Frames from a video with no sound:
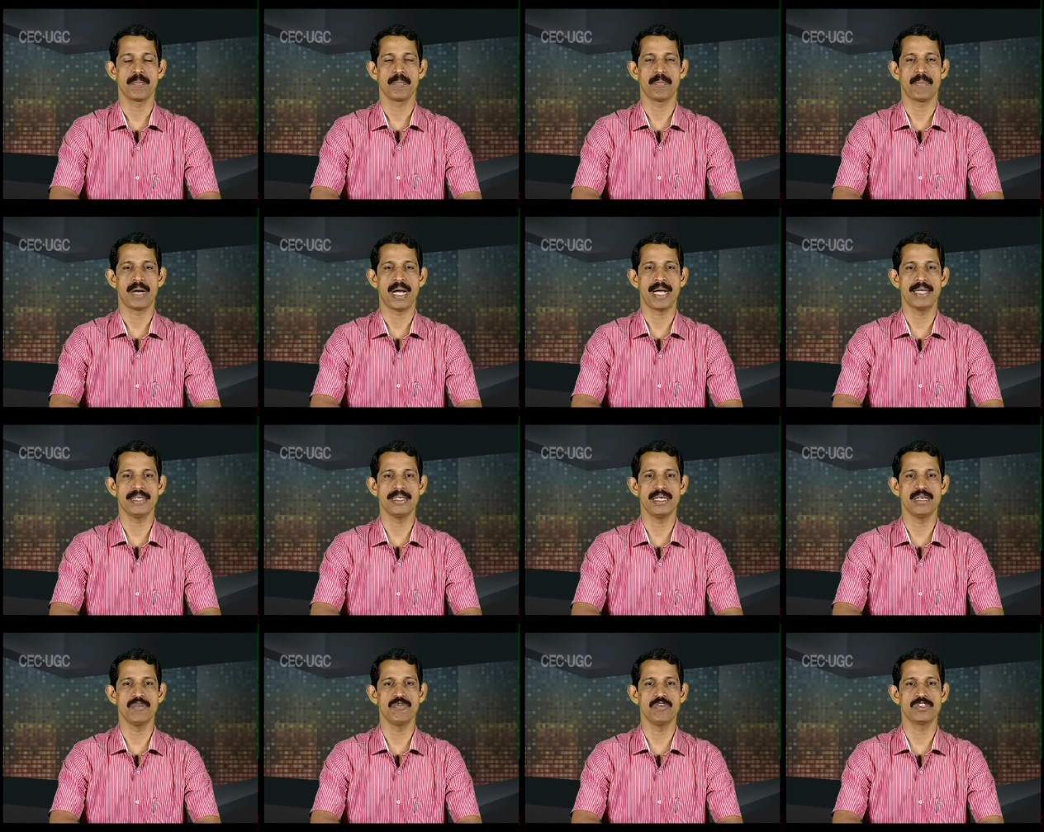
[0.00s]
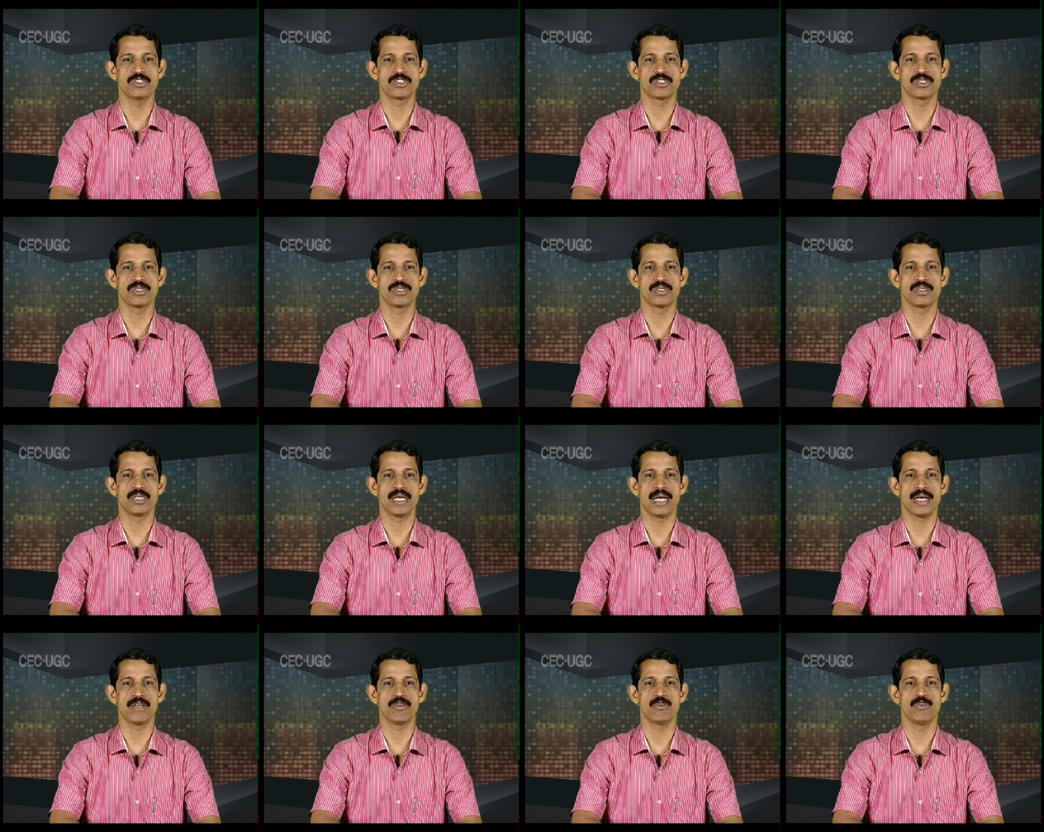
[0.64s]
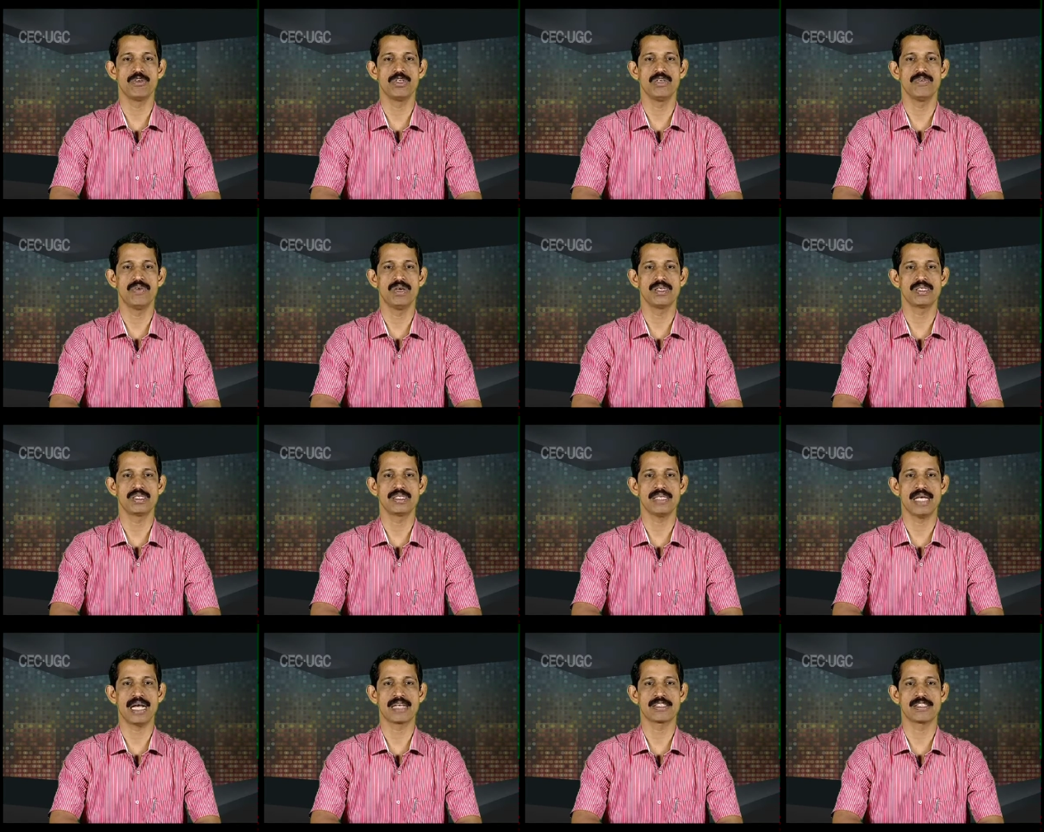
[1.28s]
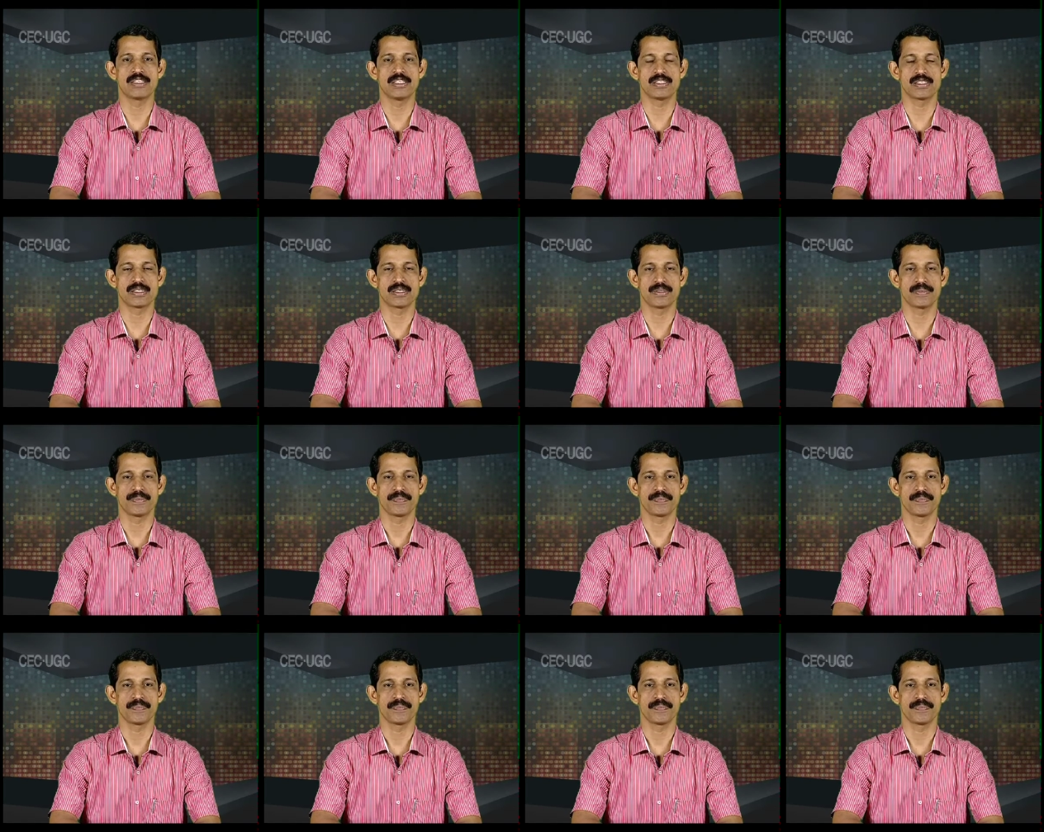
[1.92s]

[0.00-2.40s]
mind in which the universe exists.